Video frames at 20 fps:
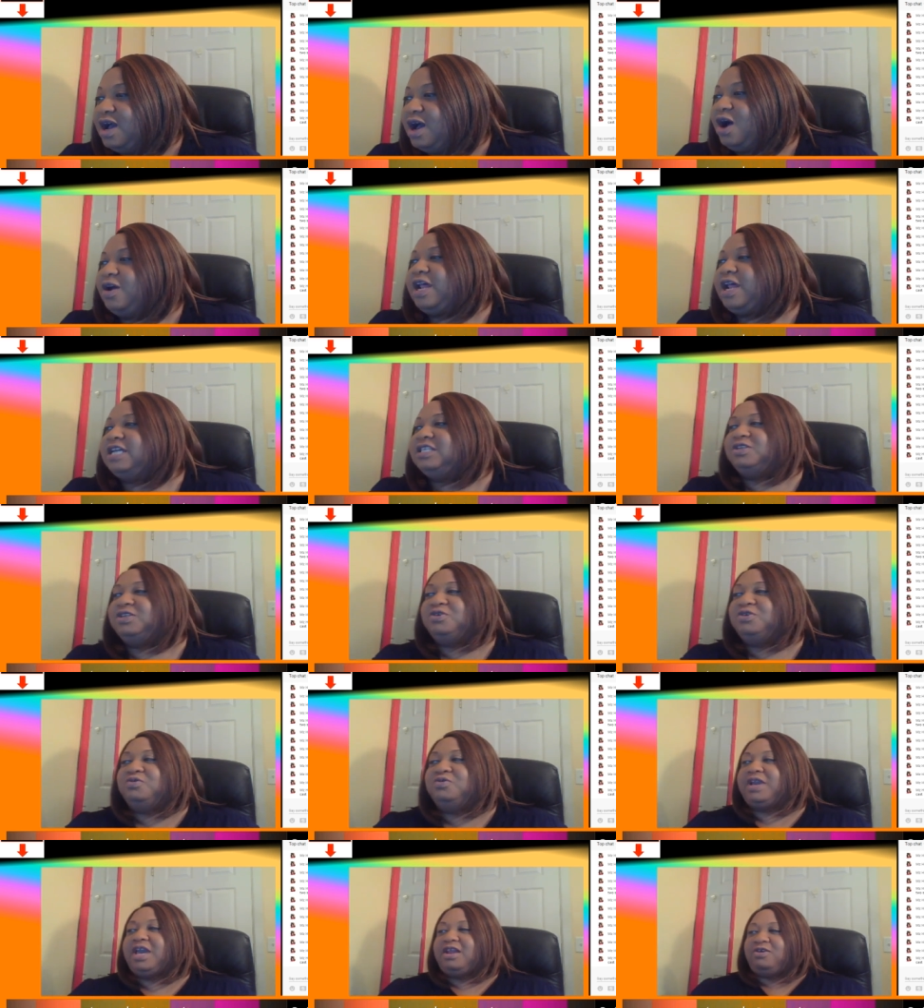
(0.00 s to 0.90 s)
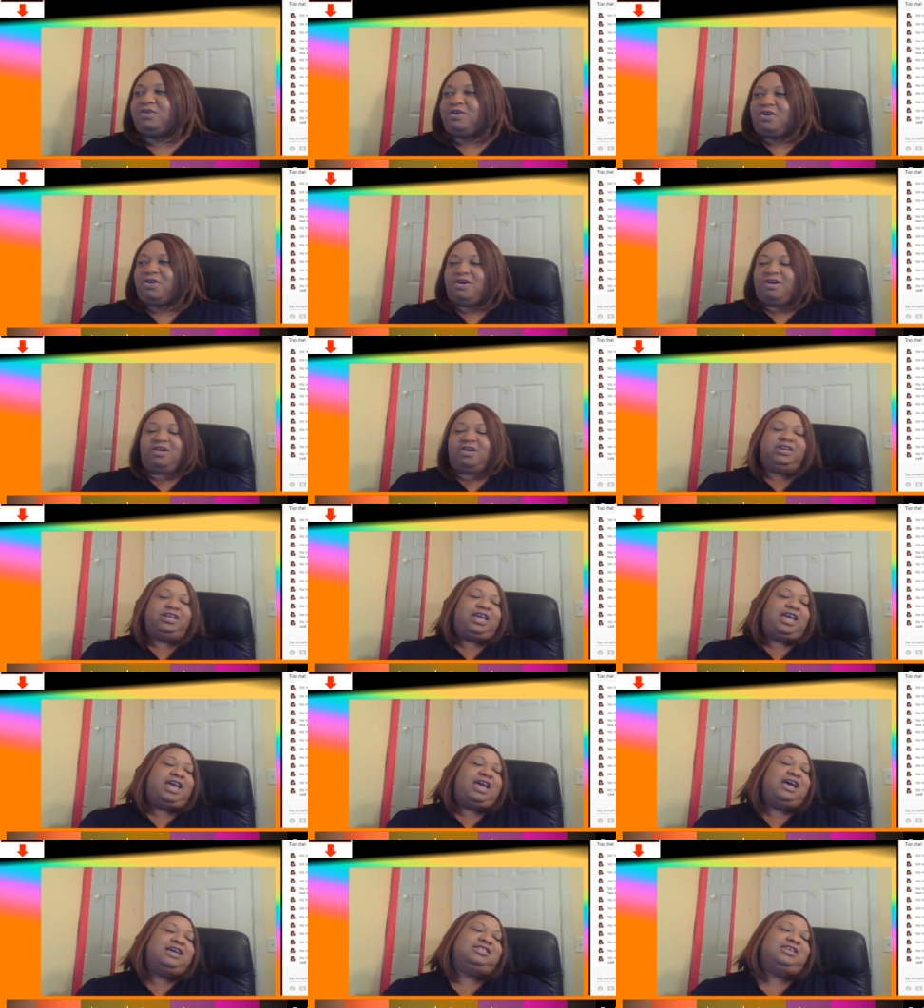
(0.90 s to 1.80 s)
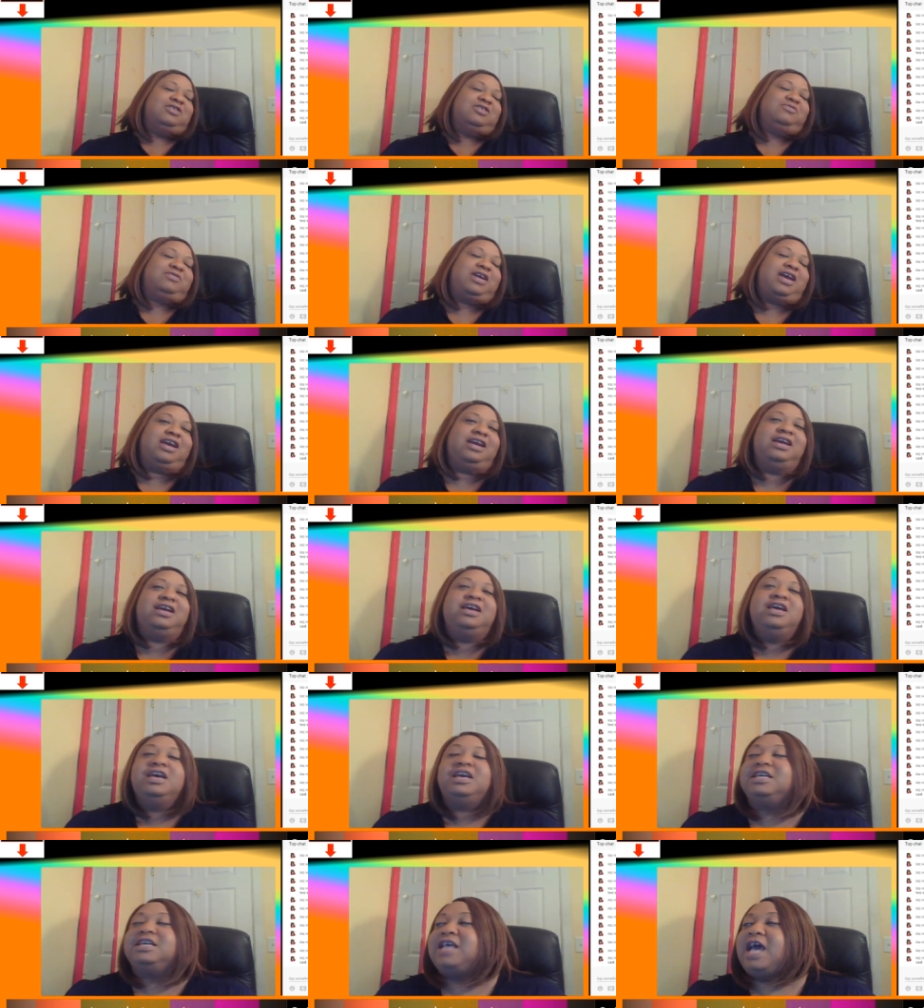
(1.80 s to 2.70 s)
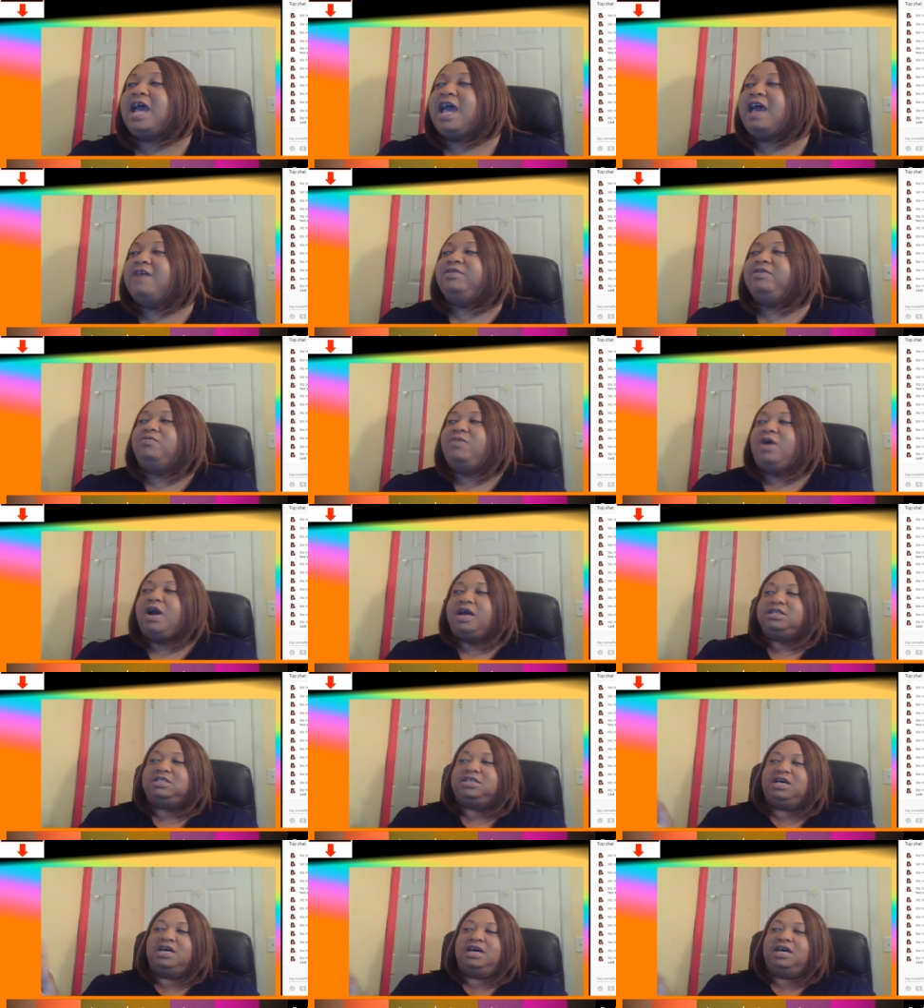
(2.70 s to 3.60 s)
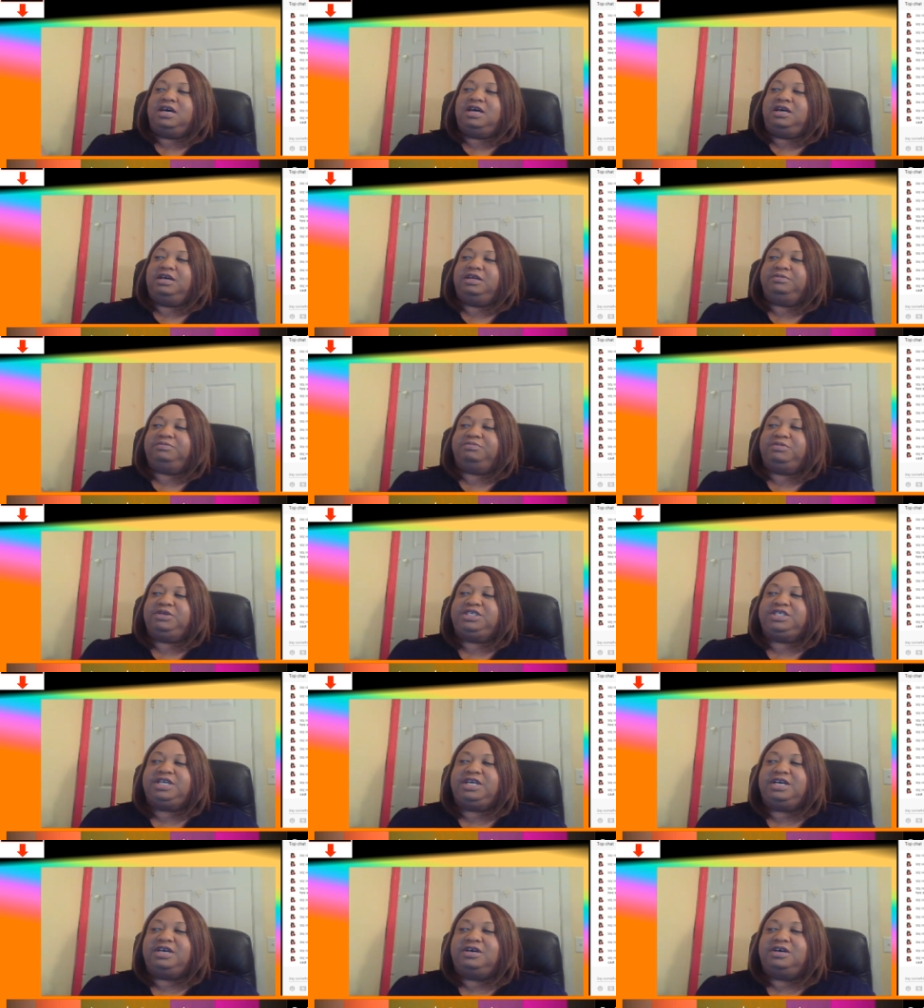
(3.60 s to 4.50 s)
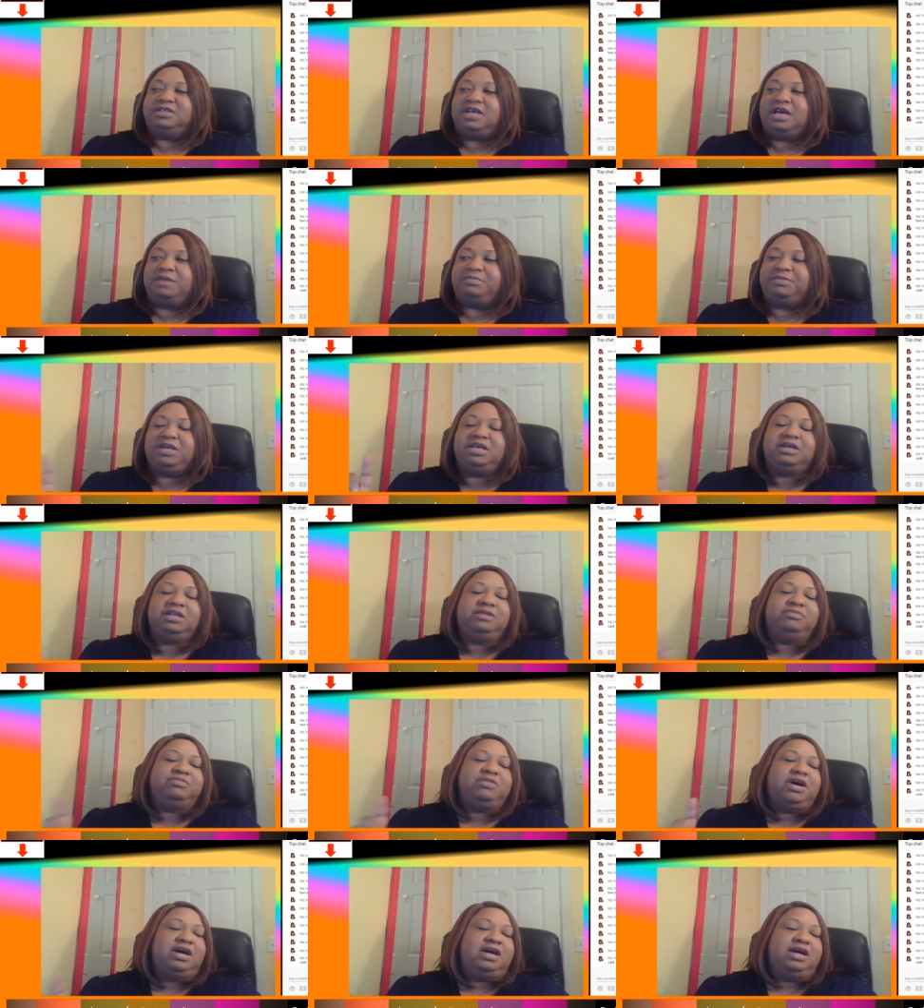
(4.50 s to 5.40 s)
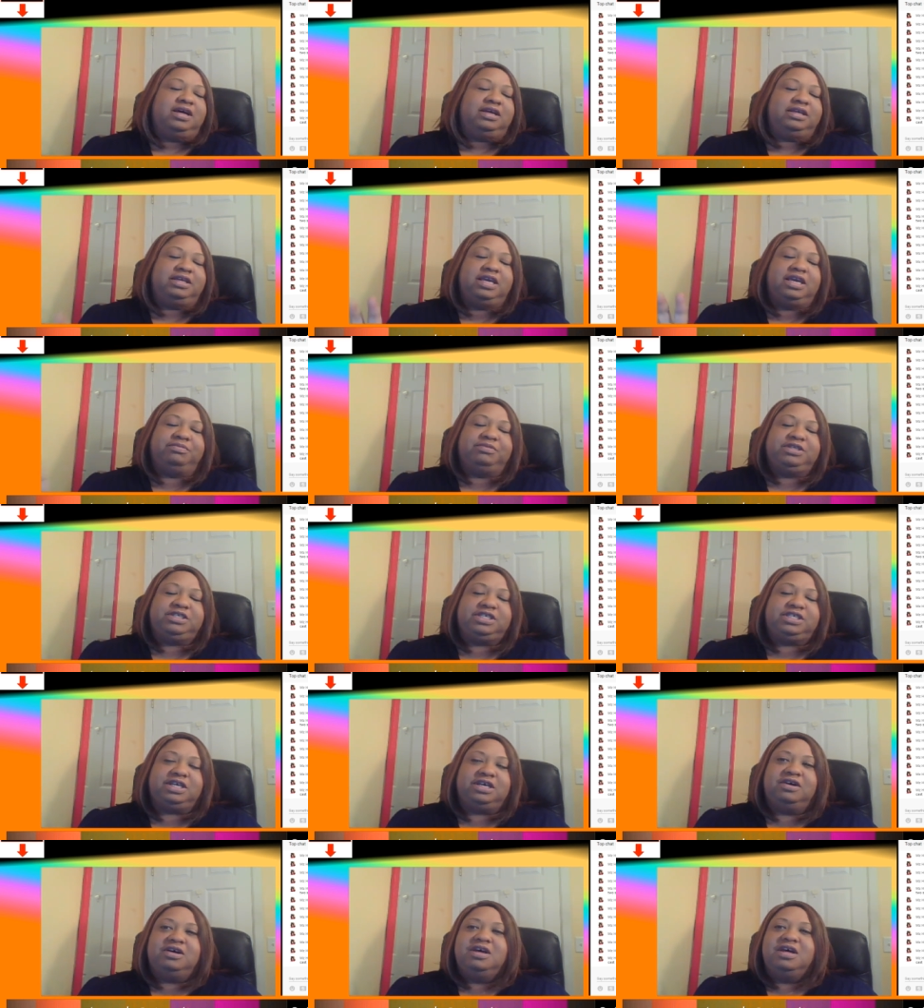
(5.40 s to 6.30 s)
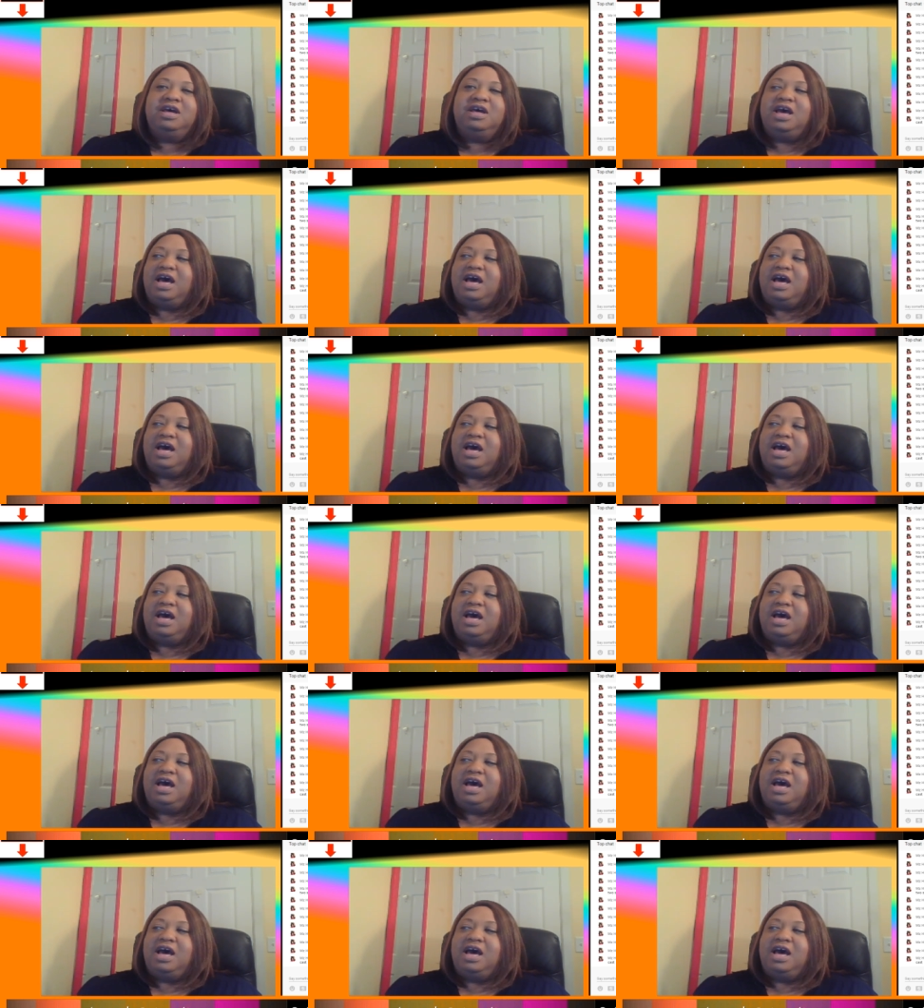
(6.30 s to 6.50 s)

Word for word: Oh, that's the new ghetto girl on the cast? Okay. Cause I haven't watched uh Michelle's I mean, uh yeah, Michelle.